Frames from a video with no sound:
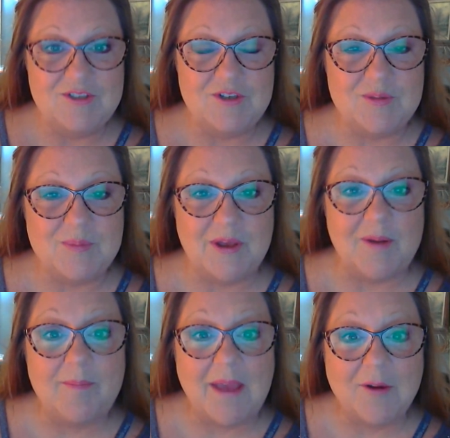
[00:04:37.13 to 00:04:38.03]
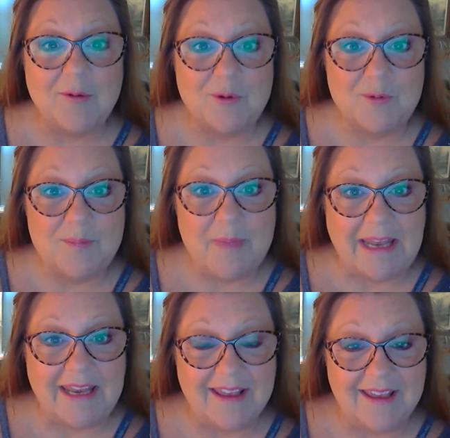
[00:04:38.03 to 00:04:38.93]
Just put Macaroon
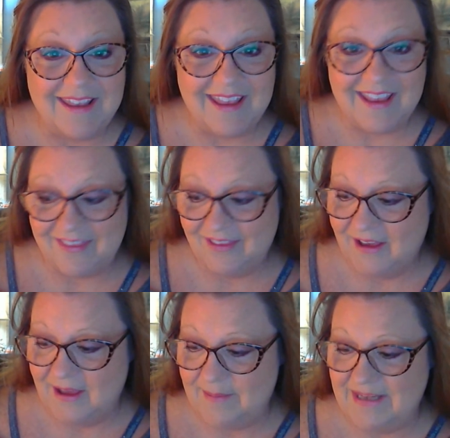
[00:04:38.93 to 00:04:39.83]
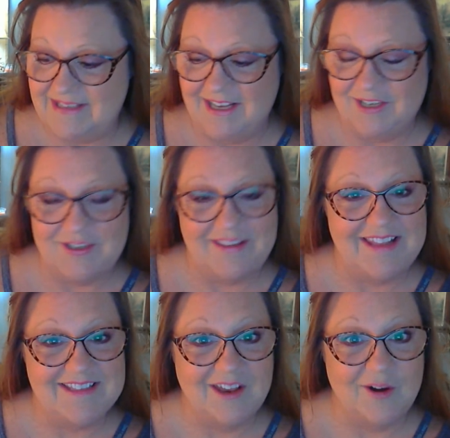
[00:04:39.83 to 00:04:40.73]
Mania in the comment section.
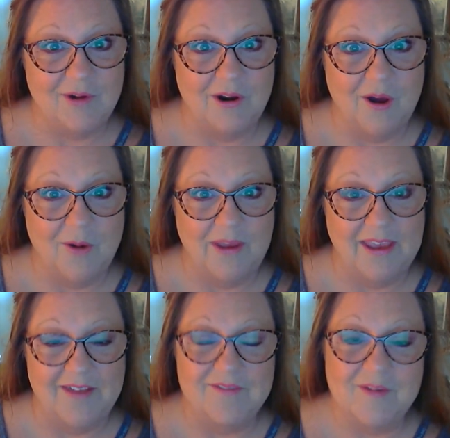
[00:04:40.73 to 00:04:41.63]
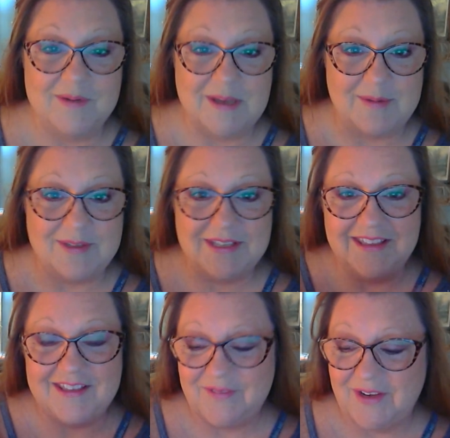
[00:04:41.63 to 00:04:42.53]
That's going to run all weekend from the time you see
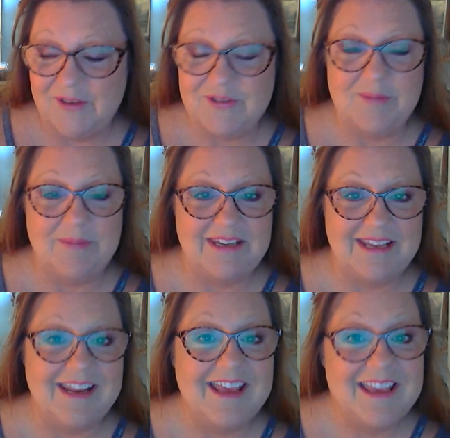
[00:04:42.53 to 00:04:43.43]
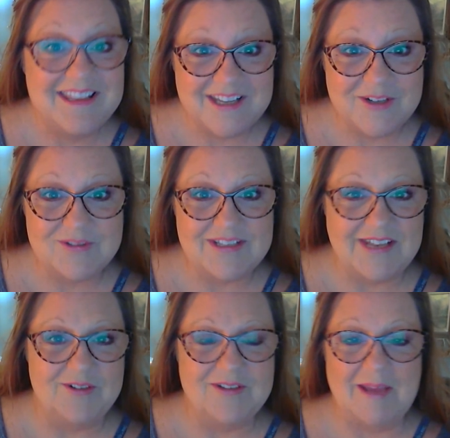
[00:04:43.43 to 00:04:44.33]
this video till midnight Central
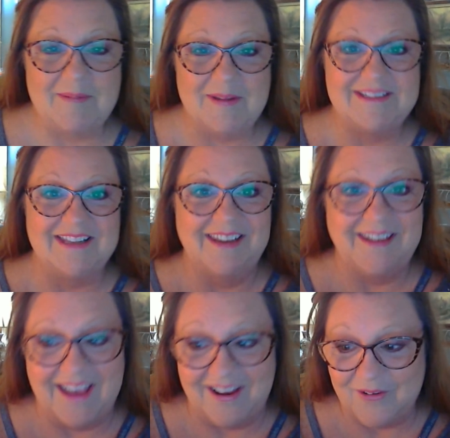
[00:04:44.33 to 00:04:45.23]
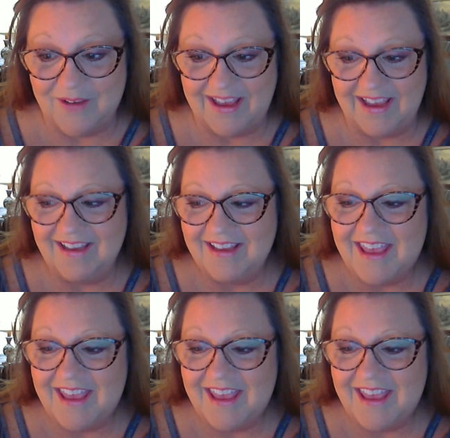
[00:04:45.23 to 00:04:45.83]
Standard Time on Sunday night, okay?